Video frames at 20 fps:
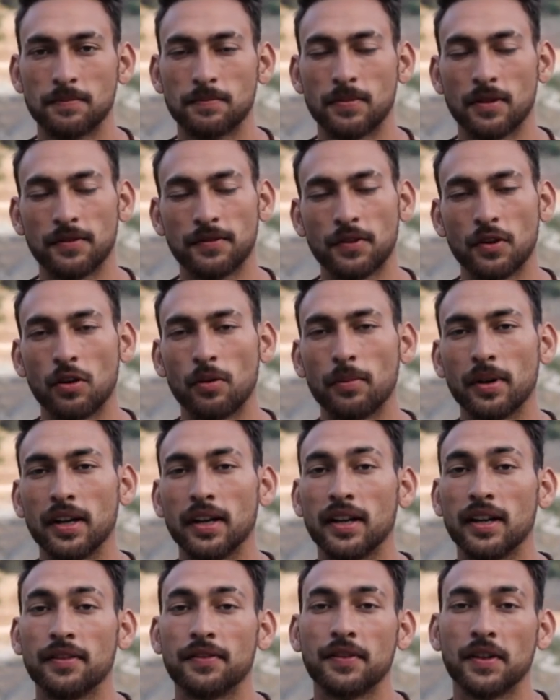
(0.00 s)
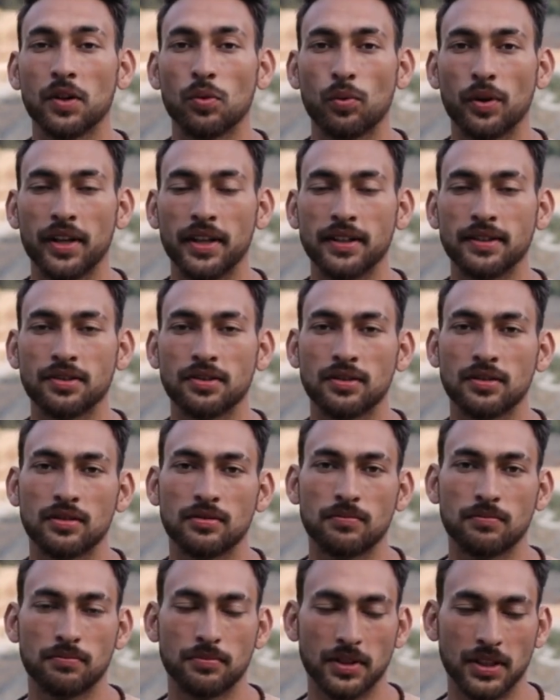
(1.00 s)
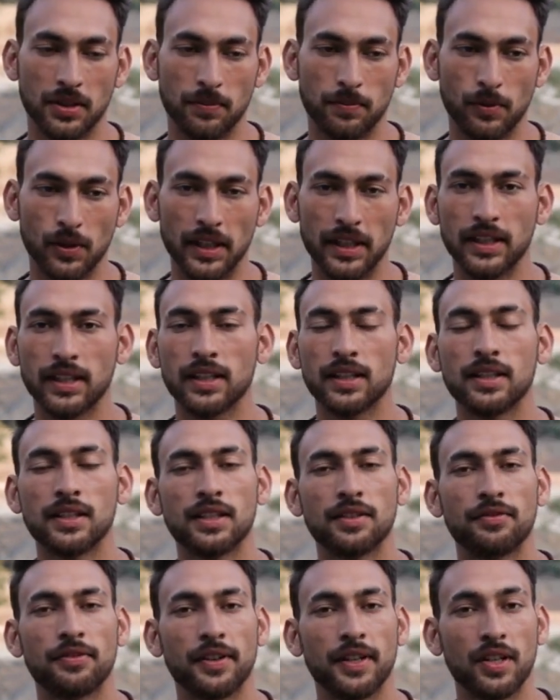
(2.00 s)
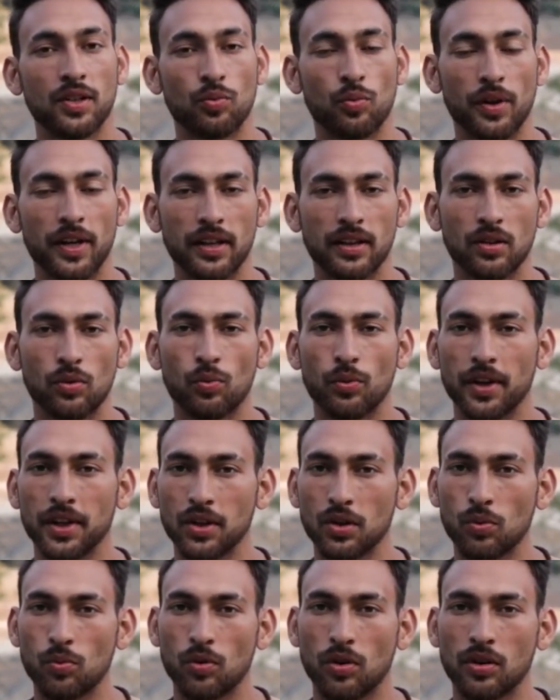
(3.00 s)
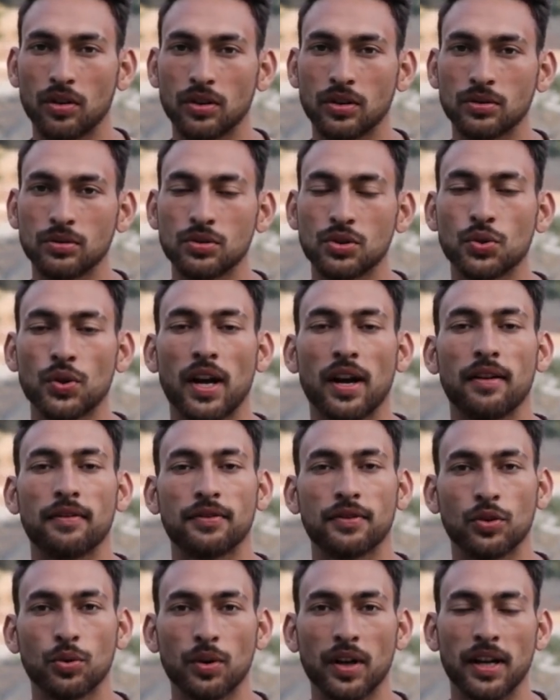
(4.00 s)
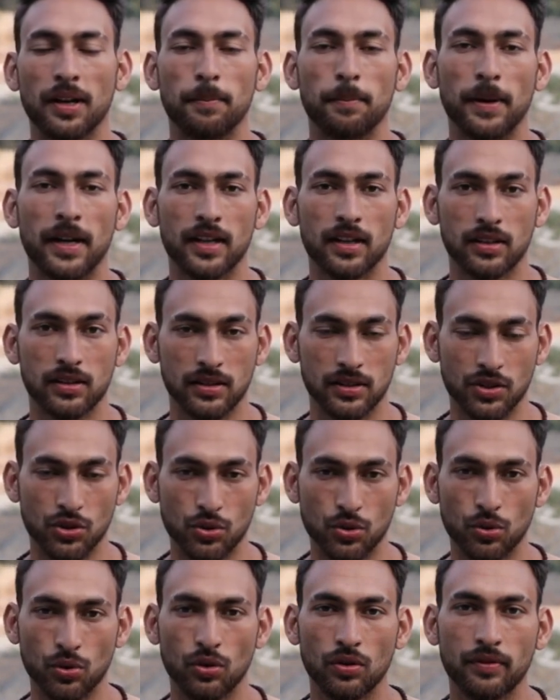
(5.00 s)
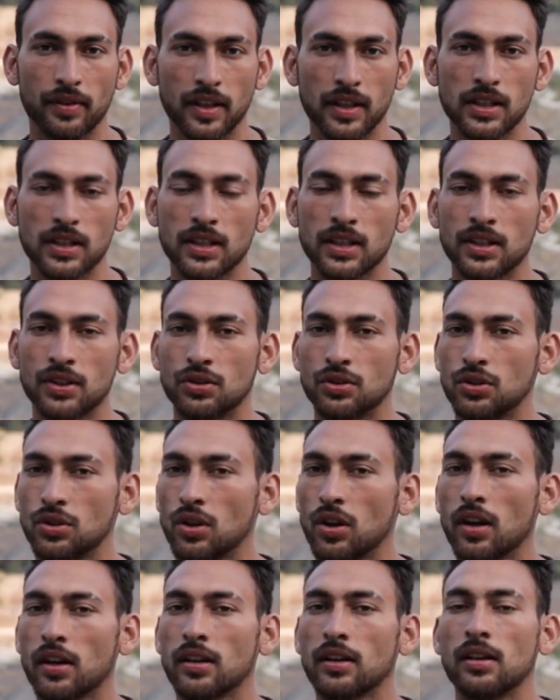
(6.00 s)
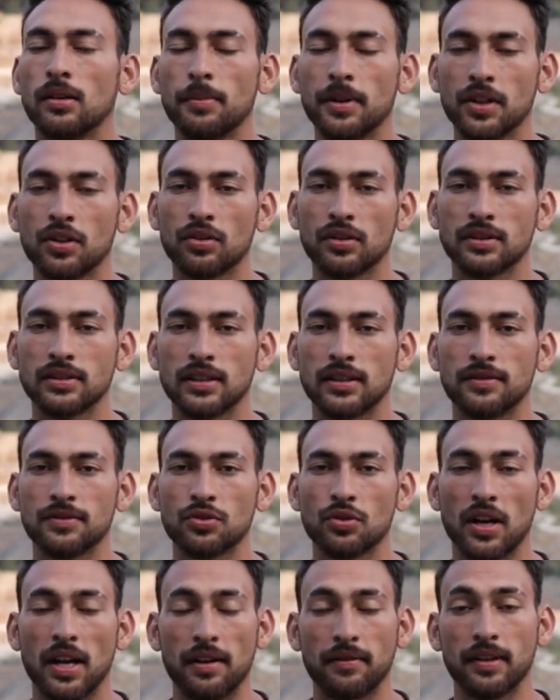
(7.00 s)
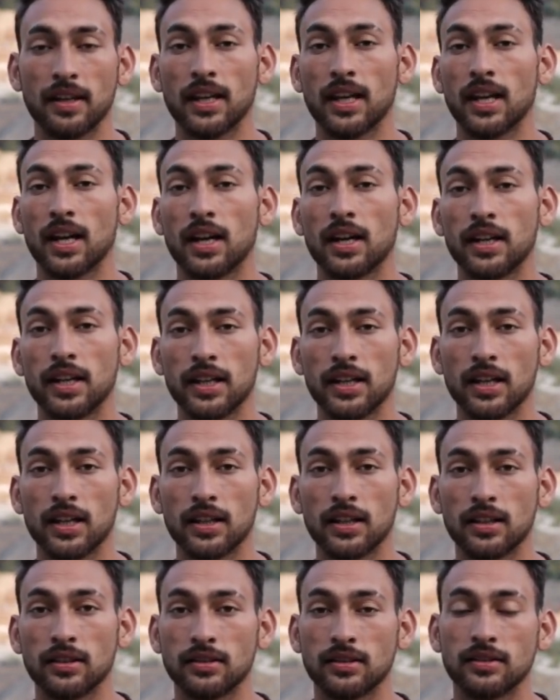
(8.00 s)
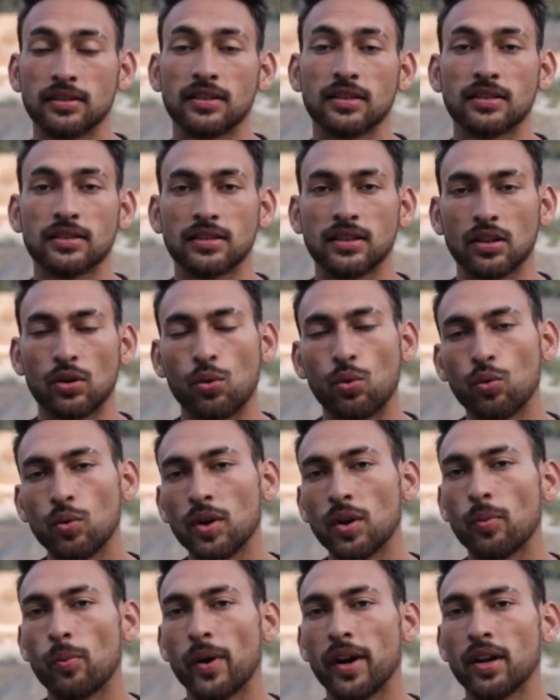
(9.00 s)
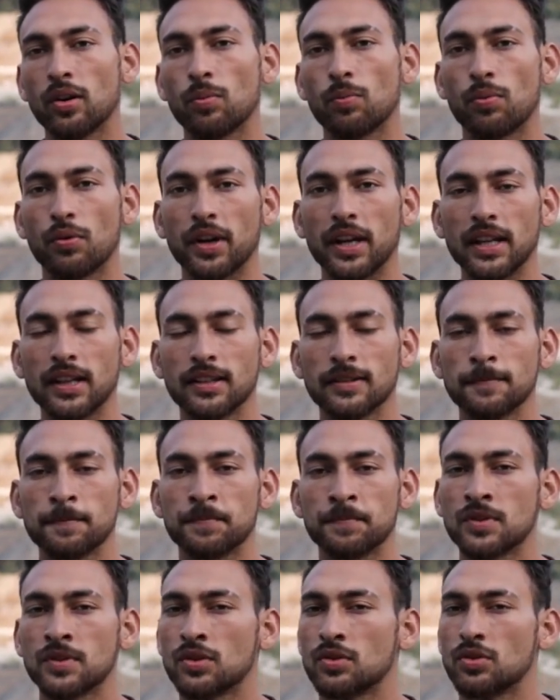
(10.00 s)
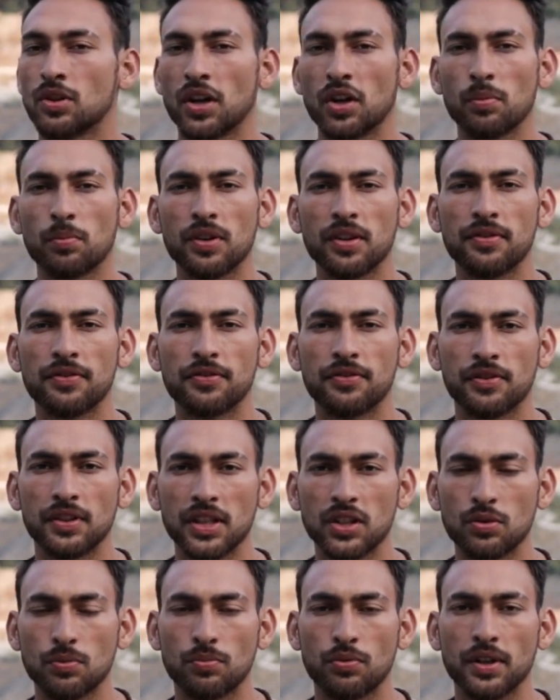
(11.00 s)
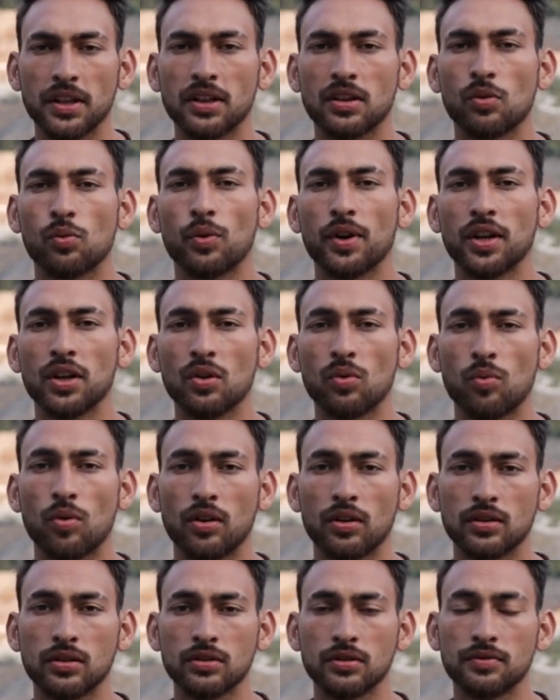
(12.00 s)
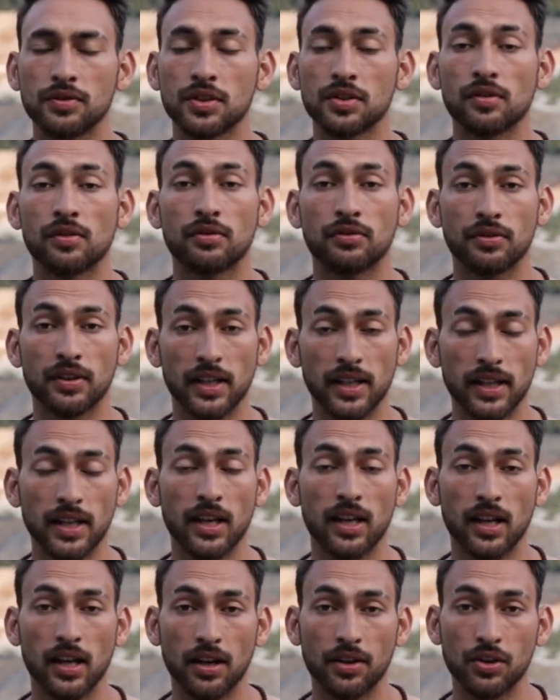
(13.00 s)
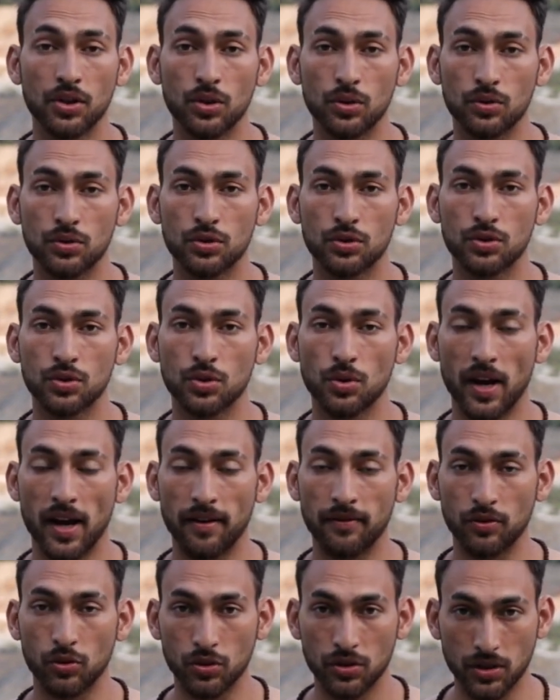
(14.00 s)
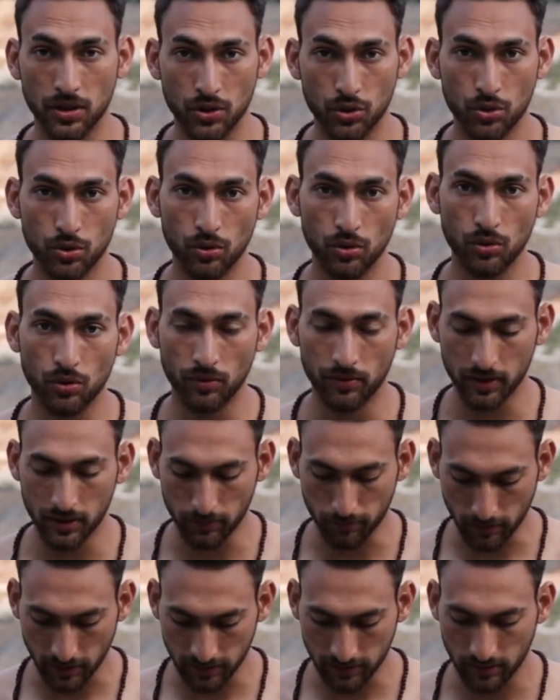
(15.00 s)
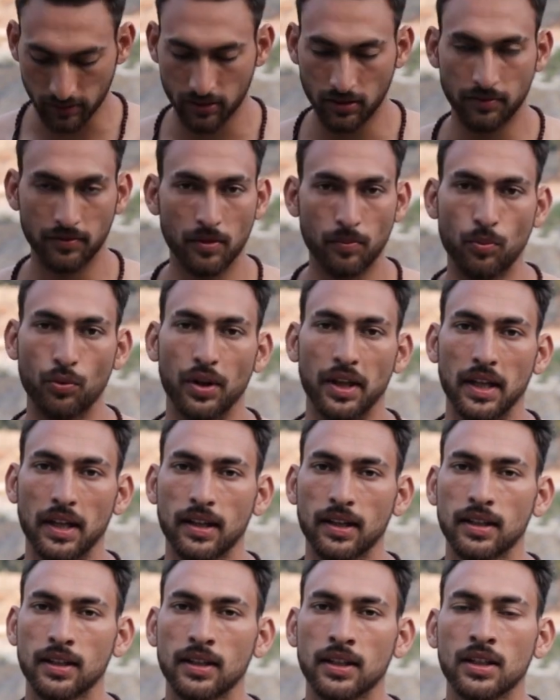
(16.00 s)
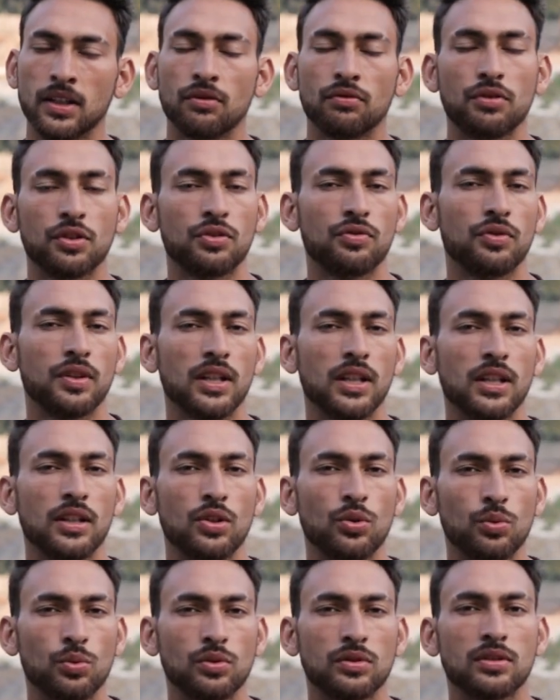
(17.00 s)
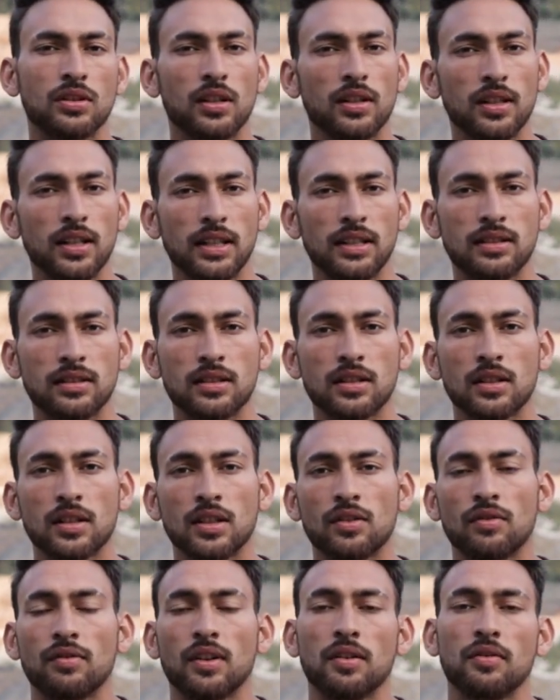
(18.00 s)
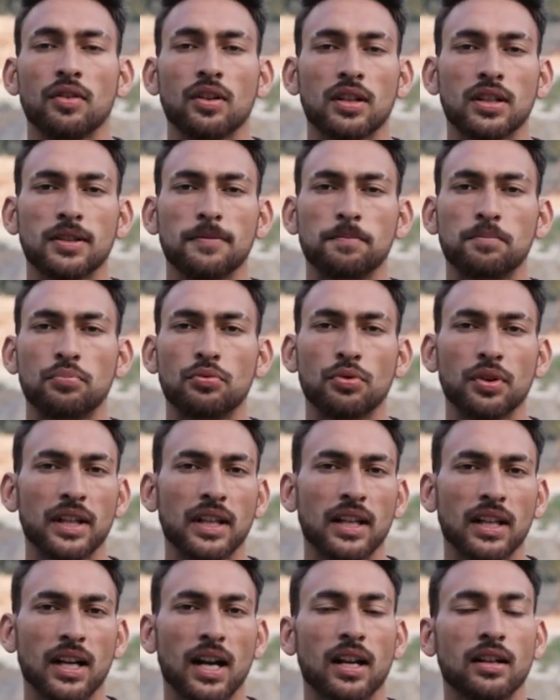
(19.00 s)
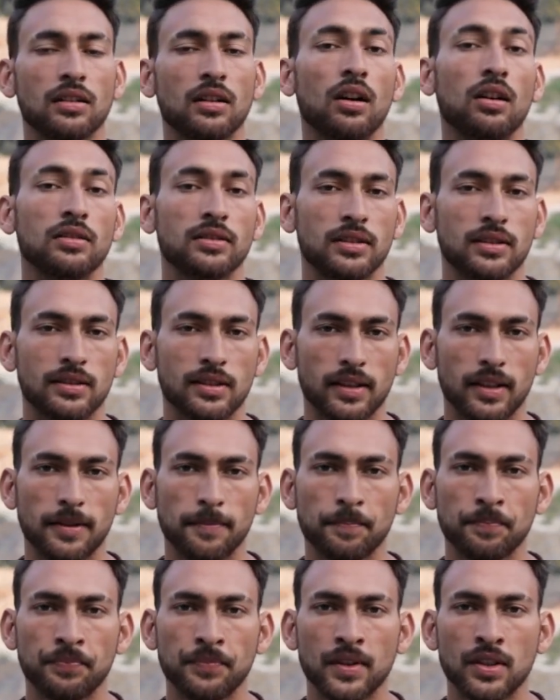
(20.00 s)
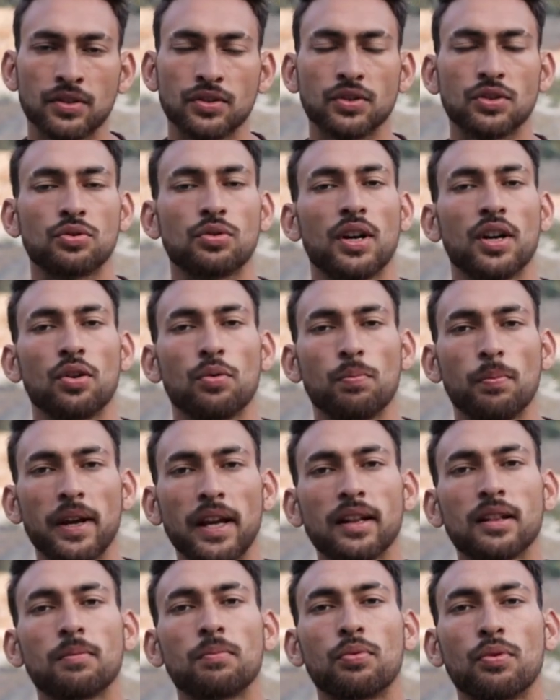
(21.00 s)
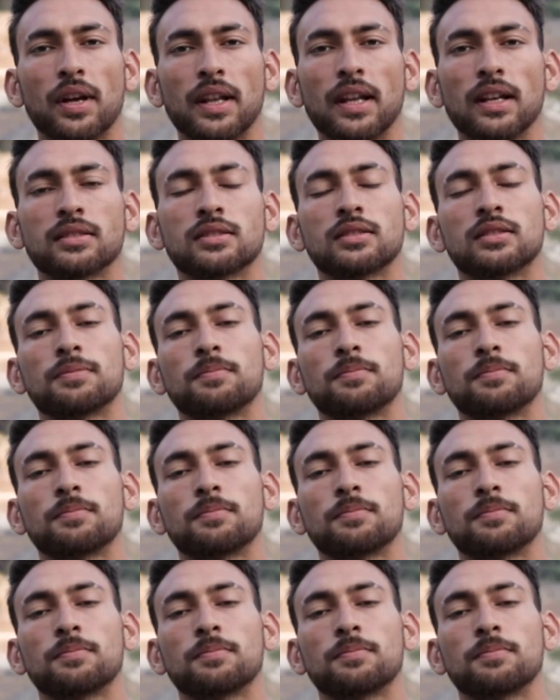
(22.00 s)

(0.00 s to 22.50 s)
performed in different ways, manipulated in different way, the way you want to have good and better control over it. Do not limit yourself to having an idea that this is the only way to breathe. Try to be free to breathe the way you want to, which will really allow you to have good control over the muscles of the breathing, which we use the least when we are breathing unconsciously. So try to make the breath as